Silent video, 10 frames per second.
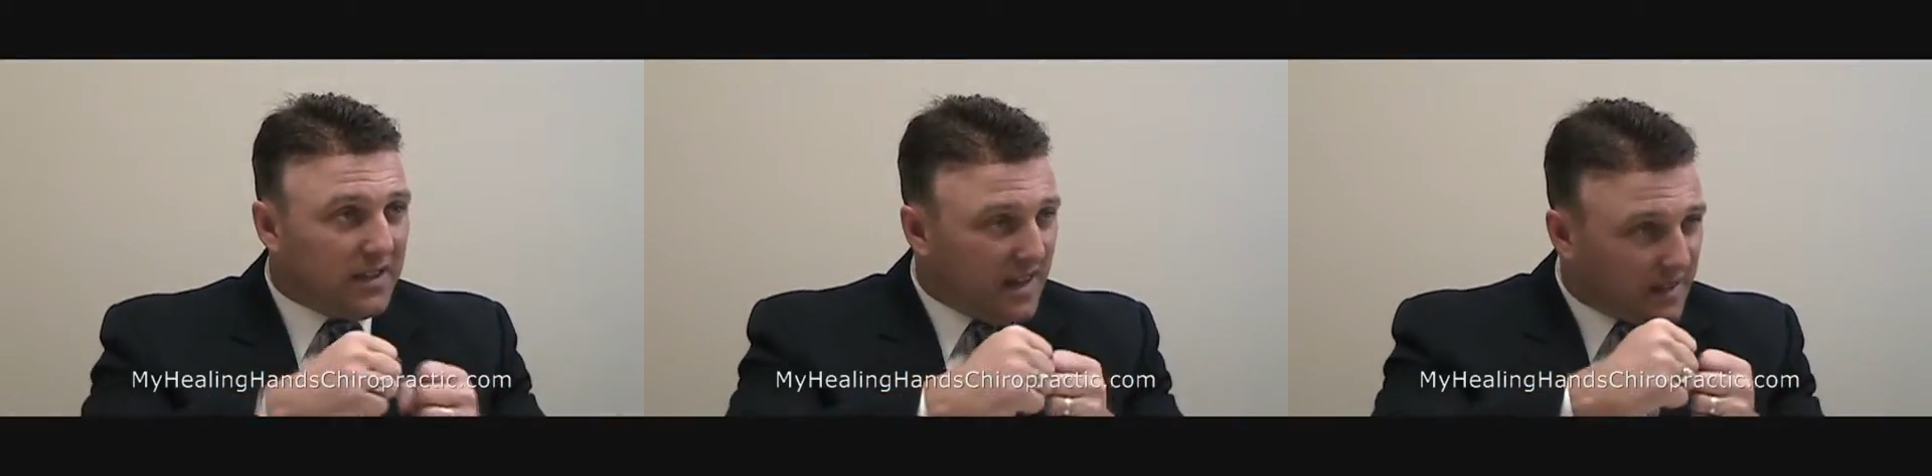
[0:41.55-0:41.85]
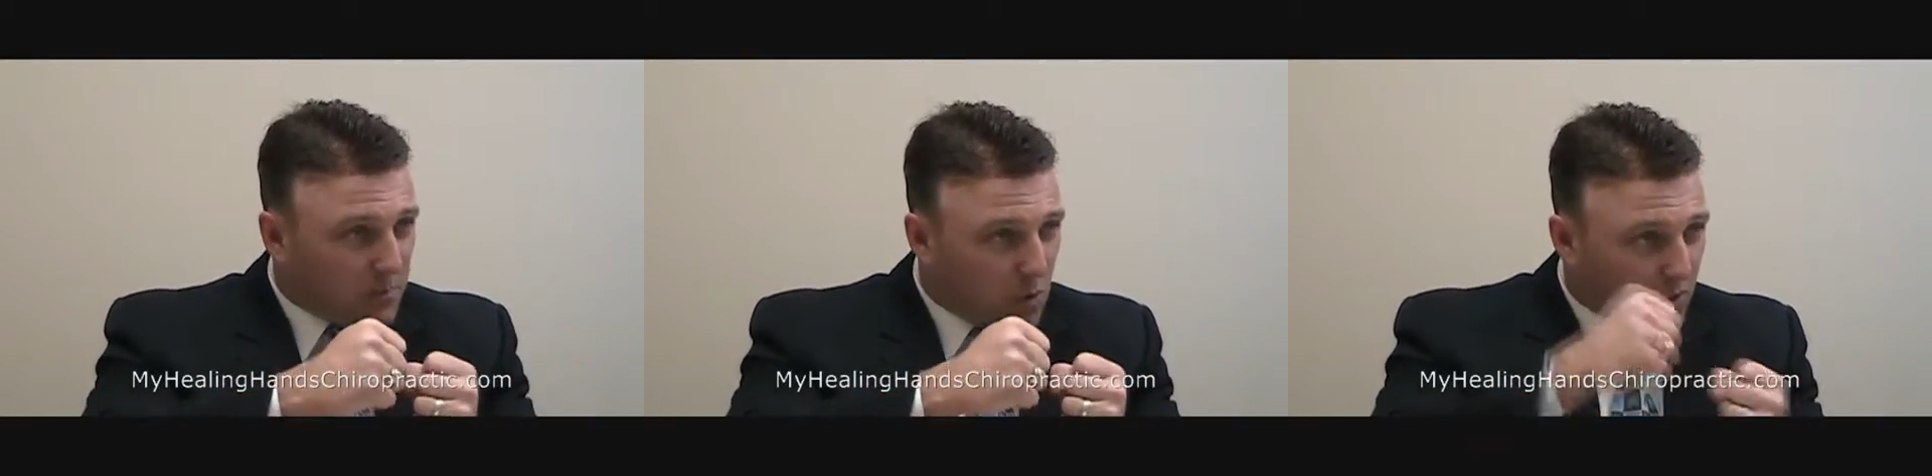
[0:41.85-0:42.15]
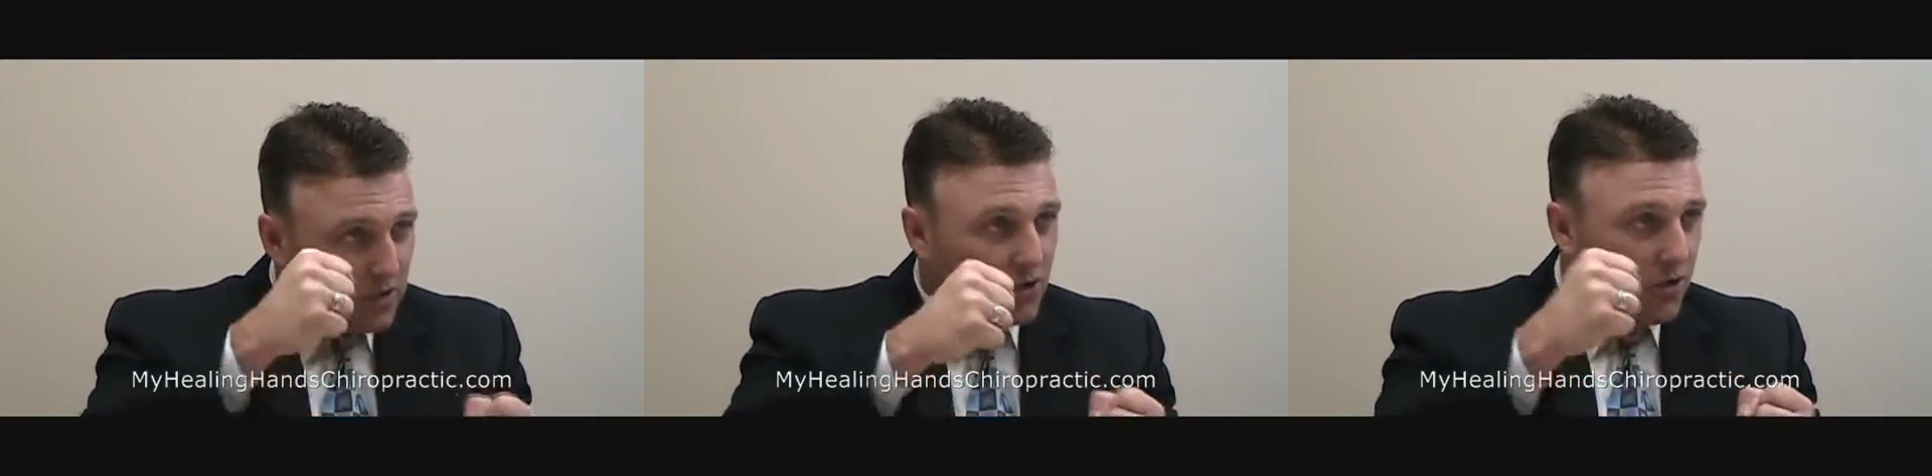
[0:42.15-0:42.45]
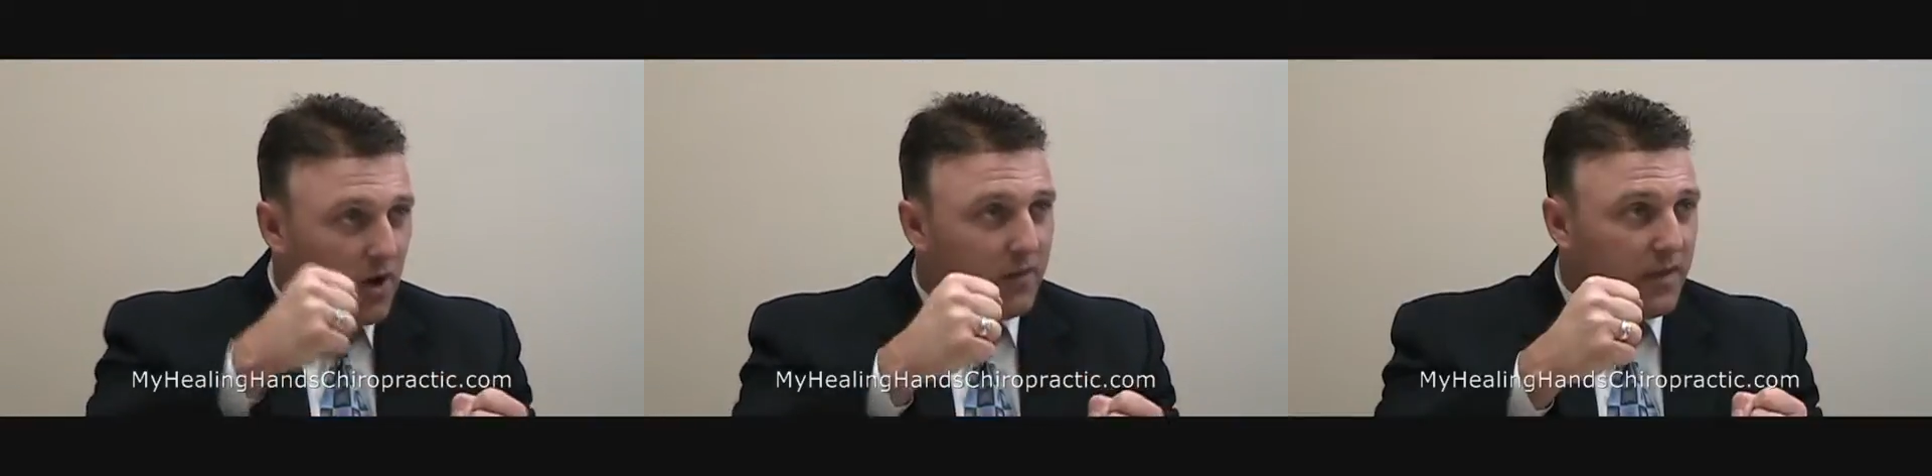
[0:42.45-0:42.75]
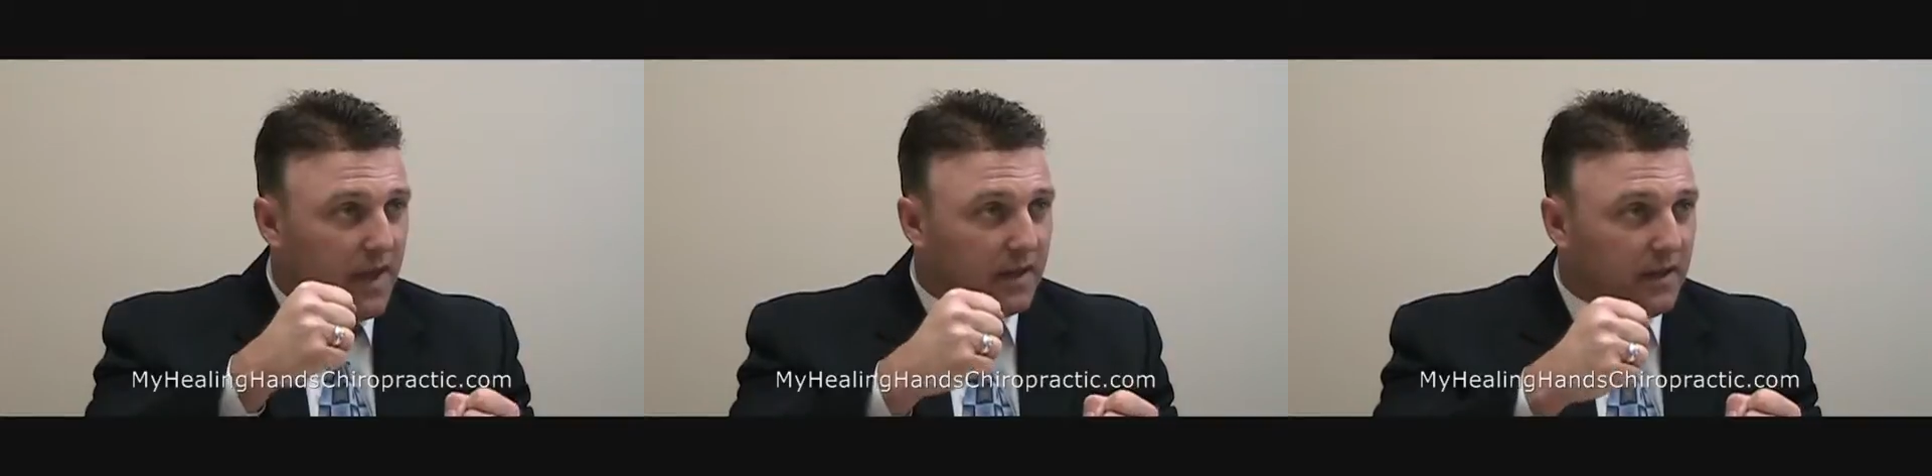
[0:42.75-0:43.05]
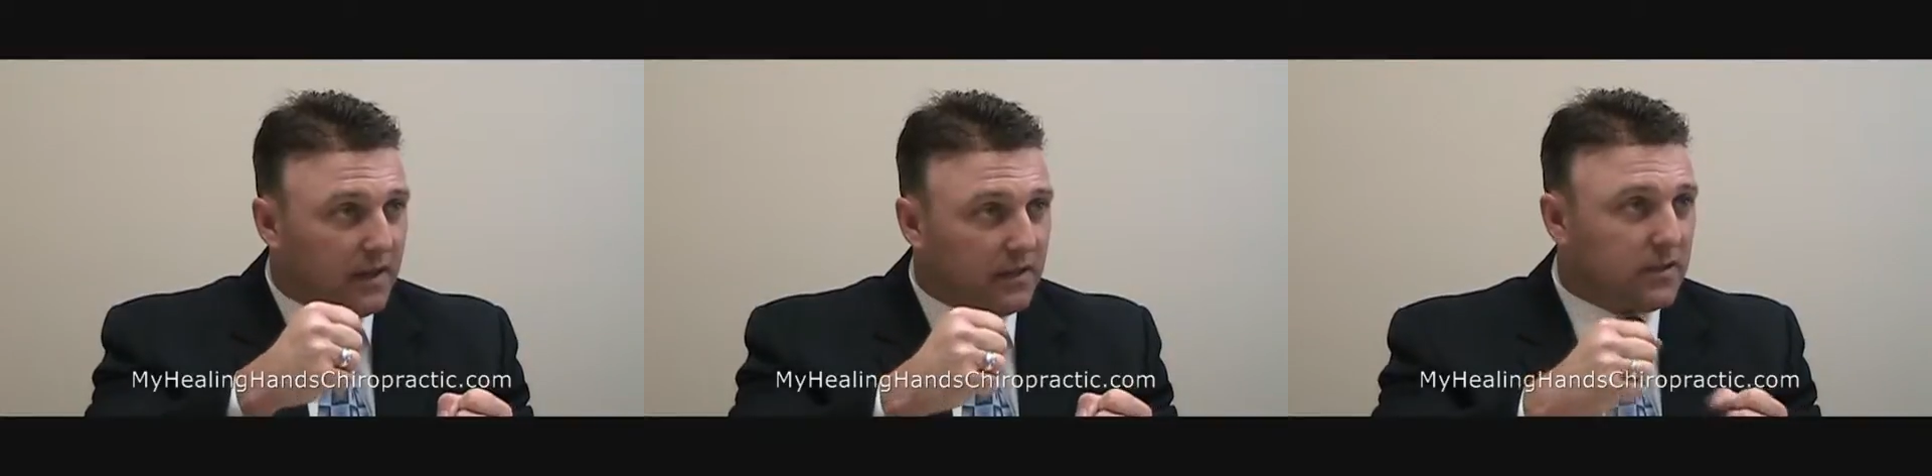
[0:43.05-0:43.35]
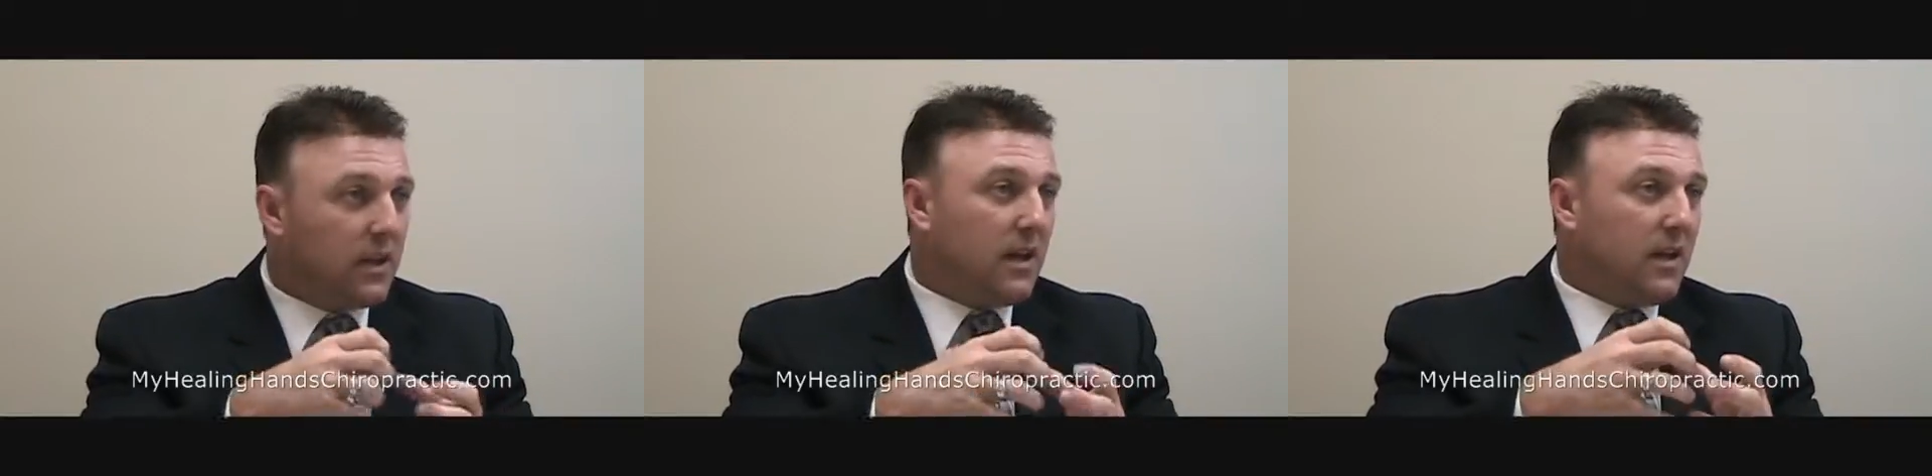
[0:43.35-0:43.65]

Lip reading: take the pressure off of that disc,